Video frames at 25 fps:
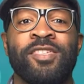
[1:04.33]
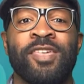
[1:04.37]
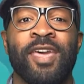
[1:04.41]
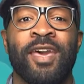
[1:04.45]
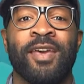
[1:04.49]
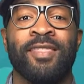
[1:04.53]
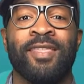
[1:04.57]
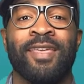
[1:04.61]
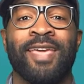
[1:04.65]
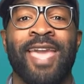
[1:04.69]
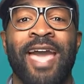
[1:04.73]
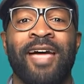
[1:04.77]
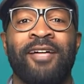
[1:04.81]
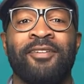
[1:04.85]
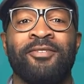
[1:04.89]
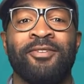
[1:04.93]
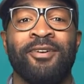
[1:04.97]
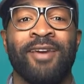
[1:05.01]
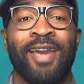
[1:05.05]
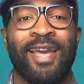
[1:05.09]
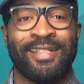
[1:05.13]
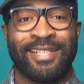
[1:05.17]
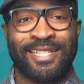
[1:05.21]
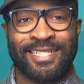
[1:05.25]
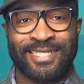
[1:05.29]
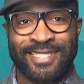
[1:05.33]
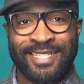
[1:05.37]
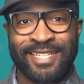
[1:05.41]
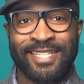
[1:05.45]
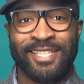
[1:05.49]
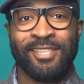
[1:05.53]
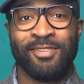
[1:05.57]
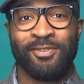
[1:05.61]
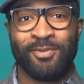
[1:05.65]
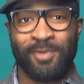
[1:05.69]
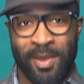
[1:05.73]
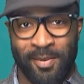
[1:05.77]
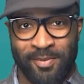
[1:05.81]
check the calendar at the
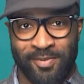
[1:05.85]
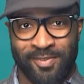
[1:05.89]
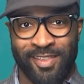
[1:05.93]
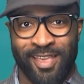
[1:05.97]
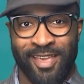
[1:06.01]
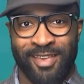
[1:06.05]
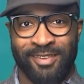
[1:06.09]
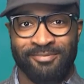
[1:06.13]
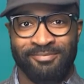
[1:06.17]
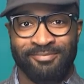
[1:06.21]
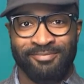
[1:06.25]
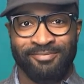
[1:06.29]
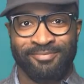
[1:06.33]
city's website.